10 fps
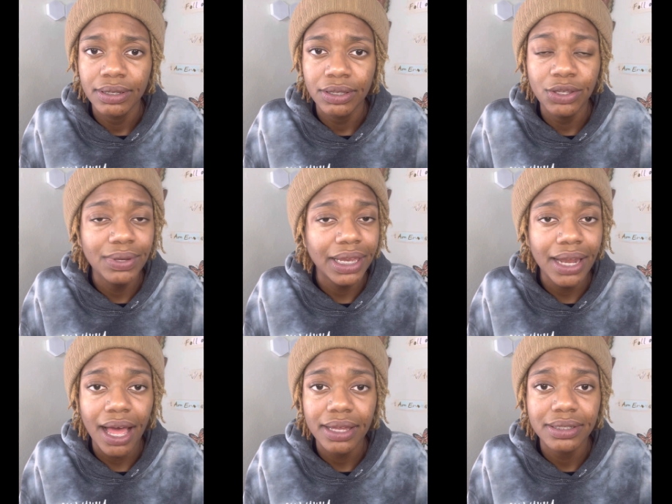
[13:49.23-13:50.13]
You
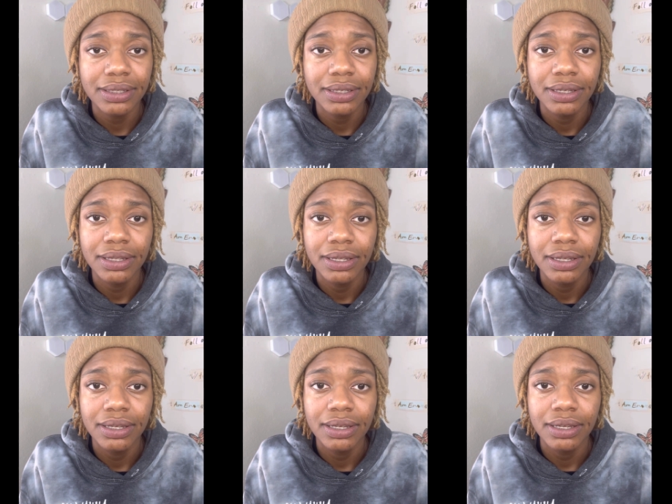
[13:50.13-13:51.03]
cannot.
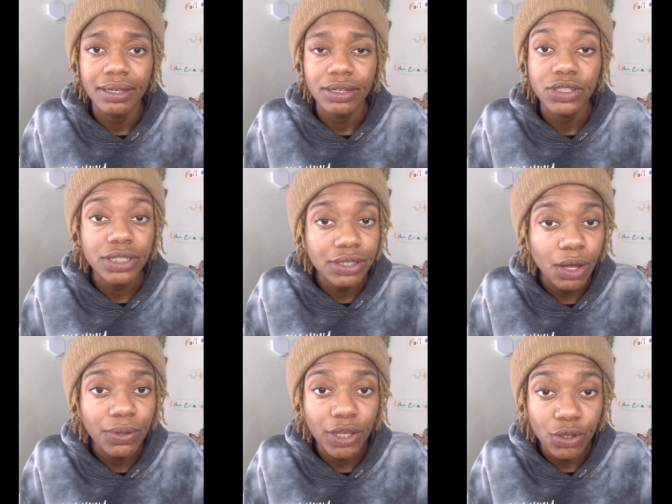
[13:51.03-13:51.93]
Just
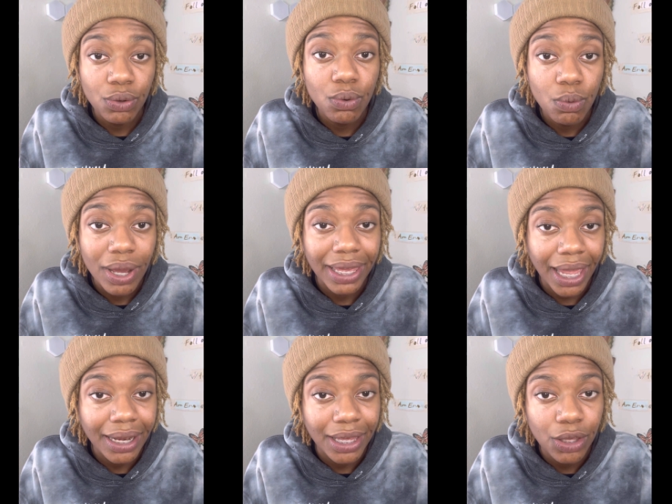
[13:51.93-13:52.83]
know that you
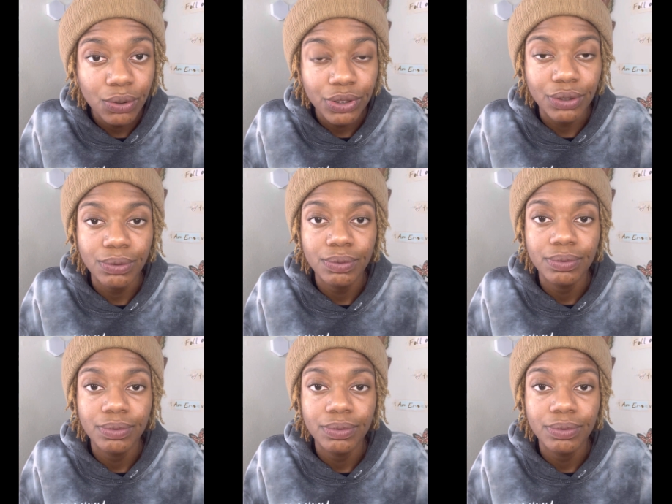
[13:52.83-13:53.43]
can heal you